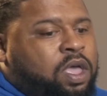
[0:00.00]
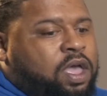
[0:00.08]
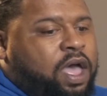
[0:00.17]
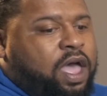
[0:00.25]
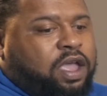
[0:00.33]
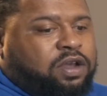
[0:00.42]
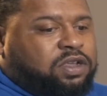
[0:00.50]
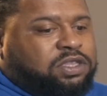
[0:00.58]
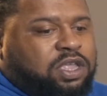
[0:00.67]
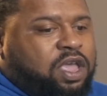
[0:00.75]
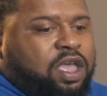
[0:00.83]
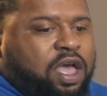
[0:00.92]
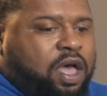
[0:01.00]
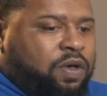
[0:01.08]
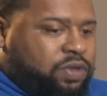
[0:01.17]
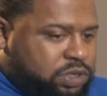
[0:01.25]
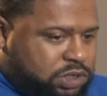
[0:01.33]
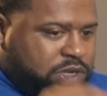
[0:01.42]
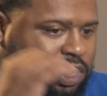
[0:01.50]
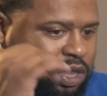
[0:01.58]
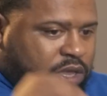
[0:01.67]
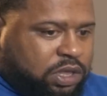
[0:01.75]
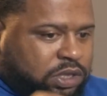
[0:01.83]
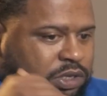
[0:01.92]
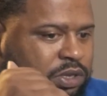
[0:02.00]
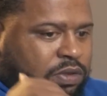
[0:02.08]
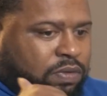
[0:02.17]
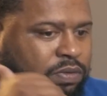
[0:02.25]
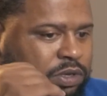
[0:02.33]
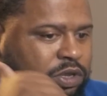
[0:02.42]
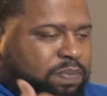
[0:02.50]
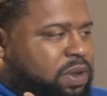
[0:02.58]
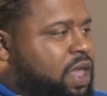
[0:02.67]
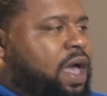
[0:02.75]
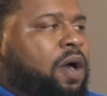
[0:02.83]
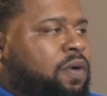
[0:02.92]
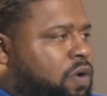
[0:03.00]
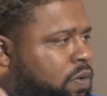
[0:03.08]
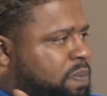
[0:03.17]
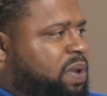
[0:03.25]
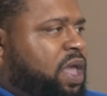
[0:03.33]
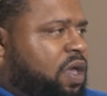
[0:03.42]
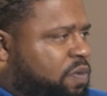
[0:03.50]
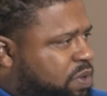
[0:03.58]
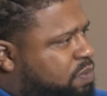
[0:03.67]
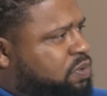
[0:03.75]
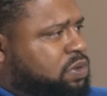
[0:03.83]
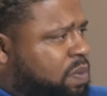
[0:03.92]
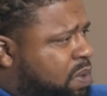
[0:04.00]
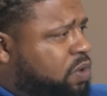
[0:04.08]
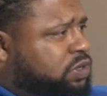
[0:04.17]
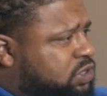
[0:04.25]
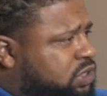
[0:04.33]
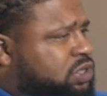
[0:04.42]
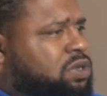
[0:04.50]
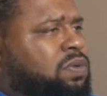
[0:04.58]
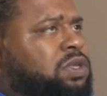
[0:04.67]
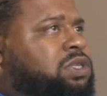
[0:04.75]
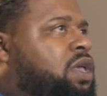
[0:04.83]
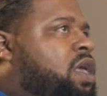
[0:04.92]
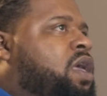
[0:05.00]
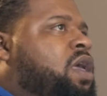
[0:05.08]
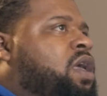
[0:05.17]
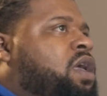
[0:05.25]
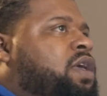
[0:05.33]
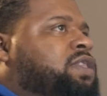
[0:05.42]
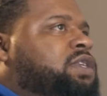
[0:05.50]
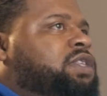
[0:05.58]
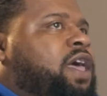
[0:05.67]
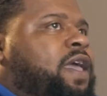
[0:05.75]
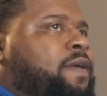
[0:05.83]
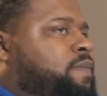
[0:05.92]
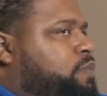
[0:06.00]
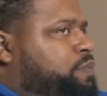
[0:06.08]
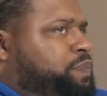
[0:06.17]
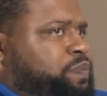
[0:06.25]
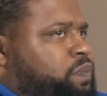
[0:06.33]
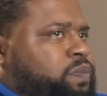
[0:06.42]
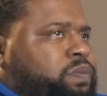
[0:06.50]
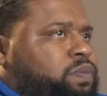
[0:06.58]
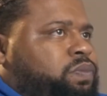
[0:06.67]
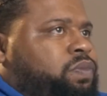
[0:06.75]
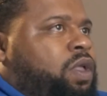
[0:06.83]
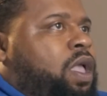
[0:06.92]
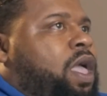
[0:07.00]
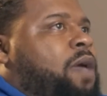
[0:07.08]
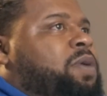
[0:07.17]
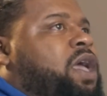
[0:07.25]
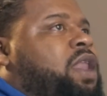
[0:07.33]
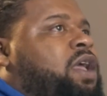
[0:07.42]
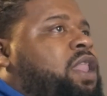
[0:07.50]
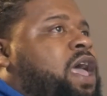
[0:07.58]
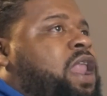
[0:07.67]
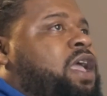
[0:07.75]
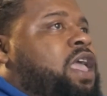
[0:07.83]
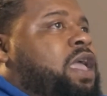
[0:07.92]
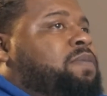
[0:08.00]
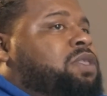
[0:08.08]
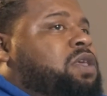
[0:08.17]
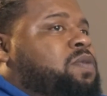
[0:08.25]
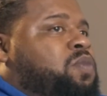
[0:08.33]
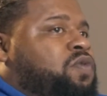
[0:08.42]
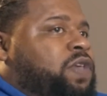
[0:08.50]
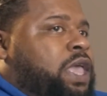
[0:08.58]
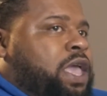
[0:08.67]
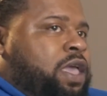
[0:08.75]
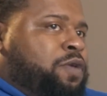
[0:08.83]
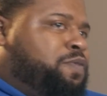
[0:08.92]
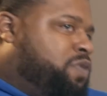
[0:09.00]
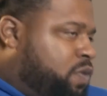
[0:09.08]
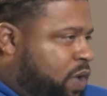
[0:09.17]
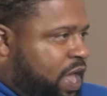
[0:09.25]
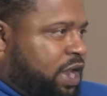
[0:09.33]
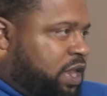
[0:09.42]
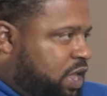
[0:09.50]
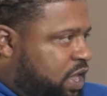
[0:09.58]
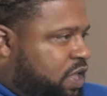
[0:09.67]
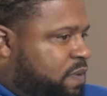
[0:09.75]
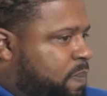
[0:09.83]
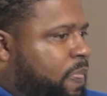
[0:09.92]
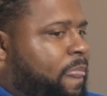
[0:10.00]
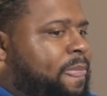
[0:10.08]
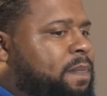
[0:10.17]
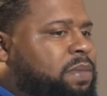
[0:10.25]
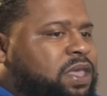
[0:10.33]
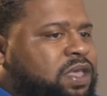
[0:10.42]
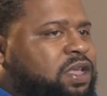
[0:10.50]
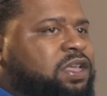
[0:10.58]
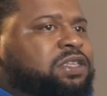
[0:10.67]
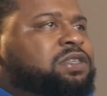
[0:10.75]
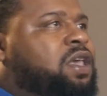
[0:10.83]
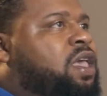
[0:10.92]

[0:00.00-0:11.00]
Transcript: I understand how scenes should play out or play on people's emotions. So it's just like, I'm kind of glad I came into the movie game the way I did, because